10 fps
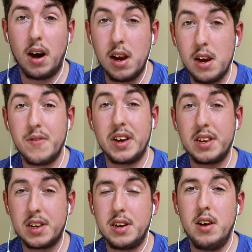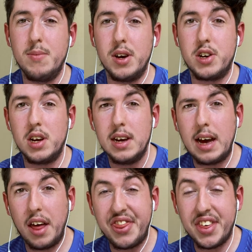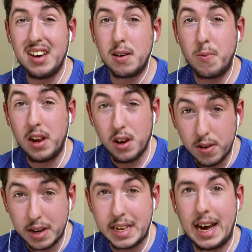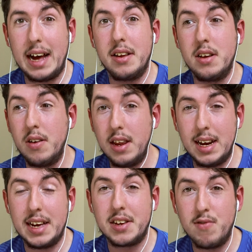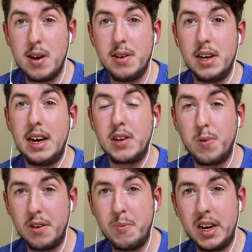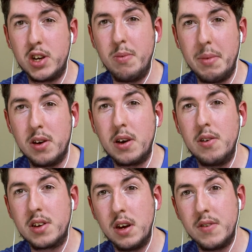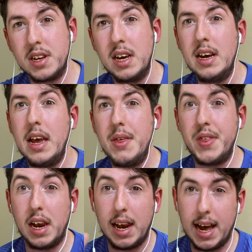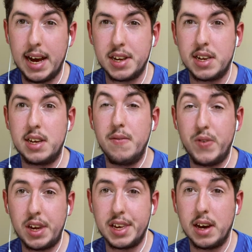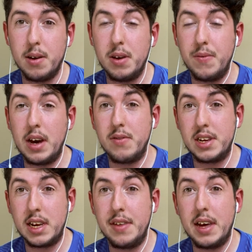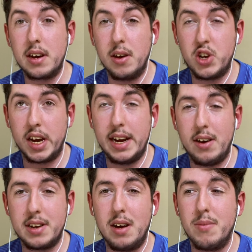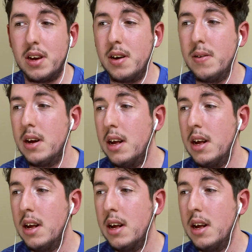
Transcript: I love it so much. I think we looked at The Last Ronin as one of Peach Momoko's covers in the last video. If you haven't seen that, go check it out down below.